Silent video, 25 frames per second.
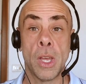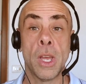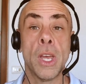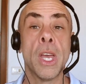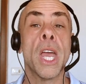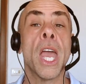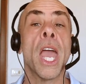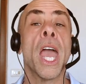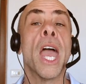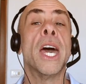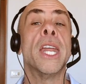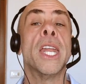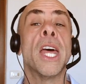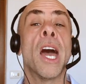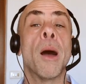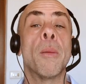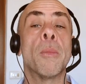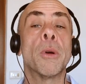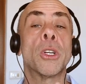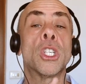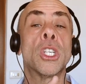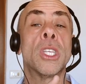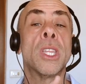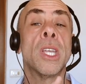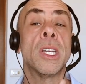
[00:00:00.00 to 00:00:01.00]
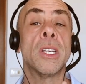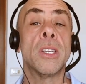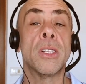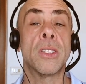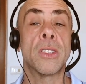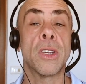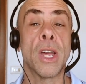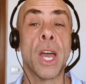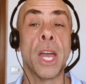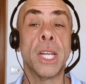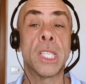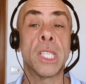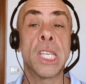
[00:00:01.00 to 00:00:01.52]
and how much are they
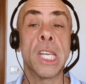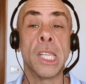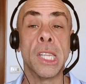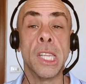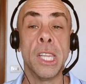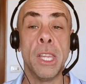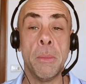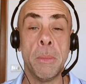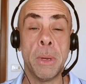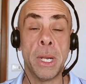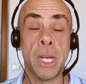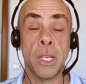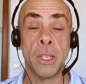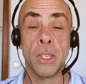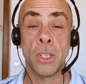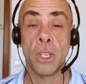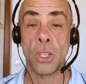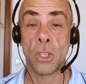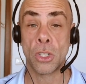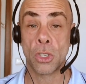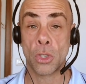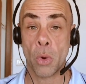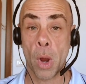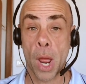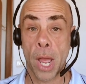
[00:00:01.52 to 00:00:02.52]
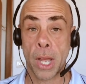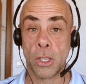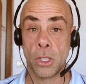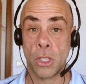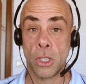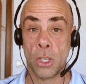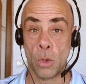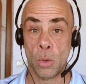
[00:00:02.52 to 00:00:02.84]
designed to limit and distract you?